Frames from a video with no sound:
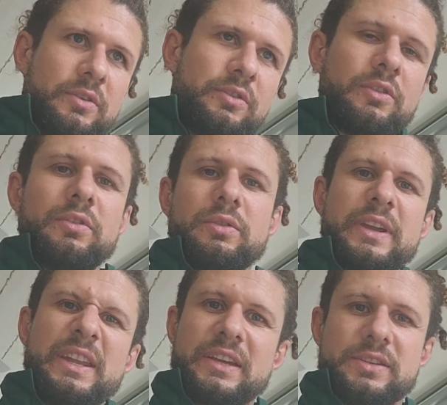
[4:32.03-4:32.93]
neural
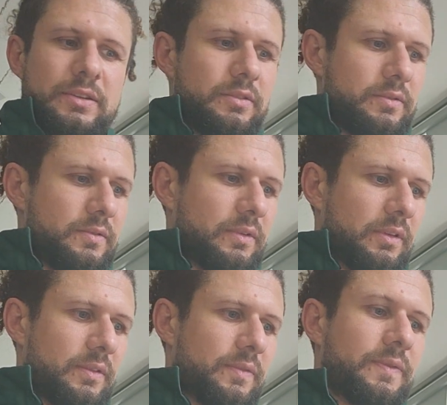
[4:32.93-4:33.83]
connection
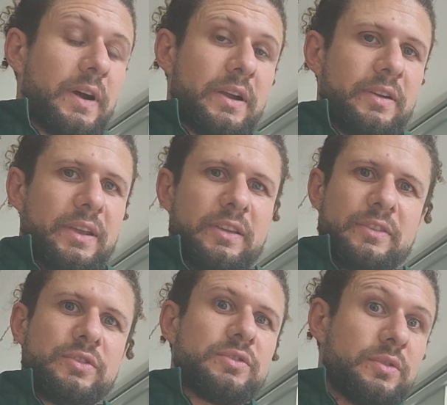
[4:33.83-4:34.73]
firing
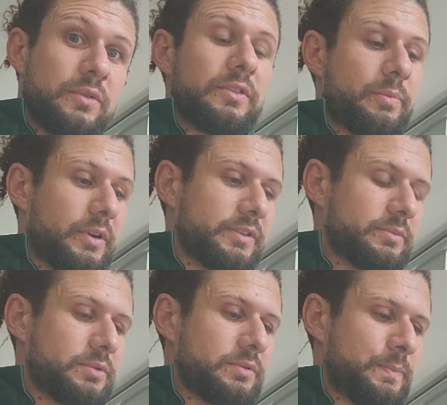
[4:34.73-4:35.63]
as soon as
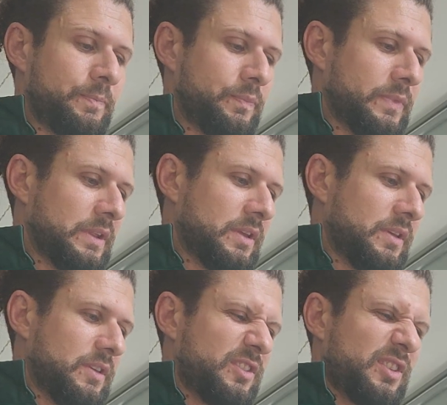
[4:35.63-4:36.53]
possible.
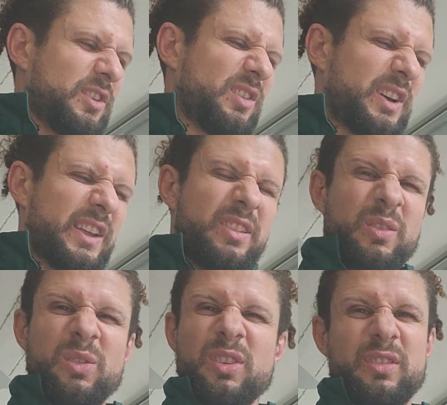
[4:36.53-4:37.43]
So I
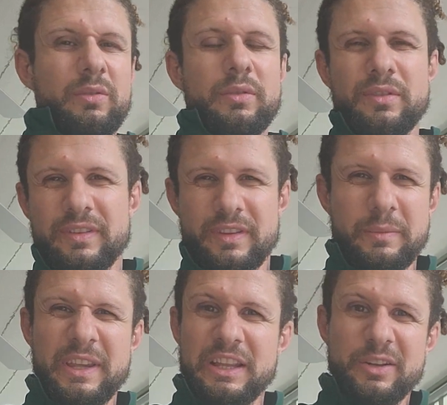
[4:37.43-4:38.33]
thought
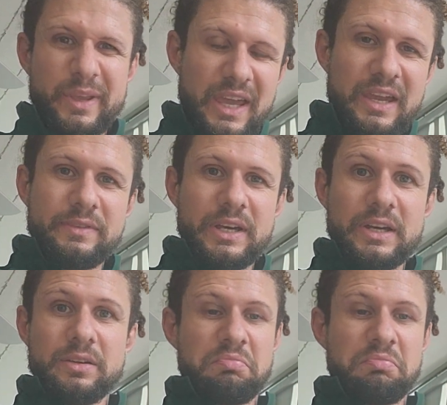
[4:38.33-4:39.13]
something a little bit heavier,